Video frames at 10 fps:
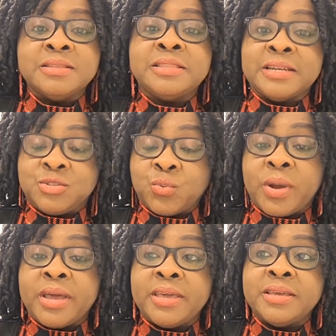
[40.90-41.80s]
That's
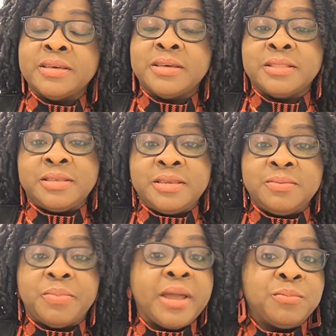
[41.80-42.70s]
why
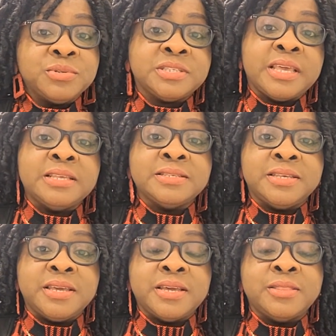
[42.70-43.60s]
the Bible says
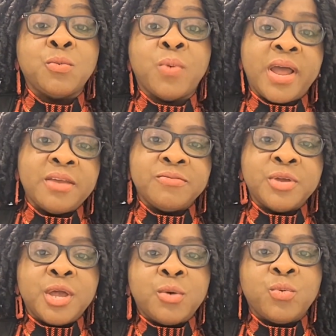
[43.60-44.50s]
the wife
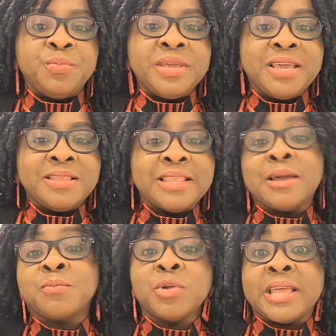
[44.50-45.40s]
will be
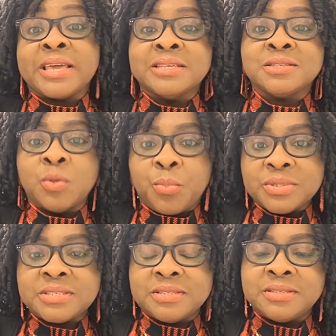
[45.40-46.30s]
like more like a
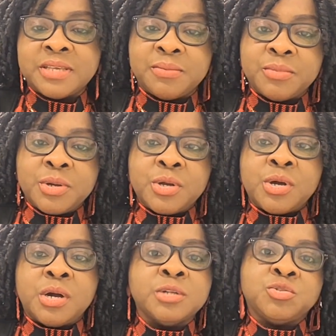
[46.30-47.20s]
support system
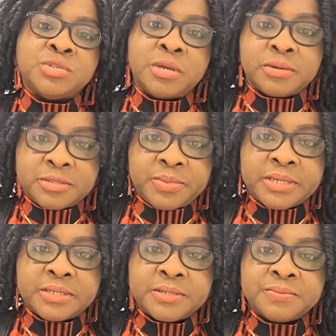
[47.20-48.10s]
to the
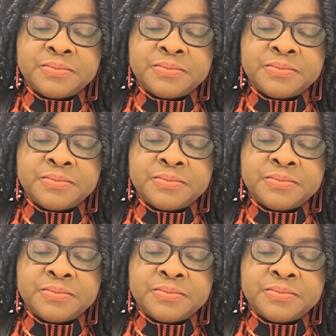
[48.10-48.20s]
husband.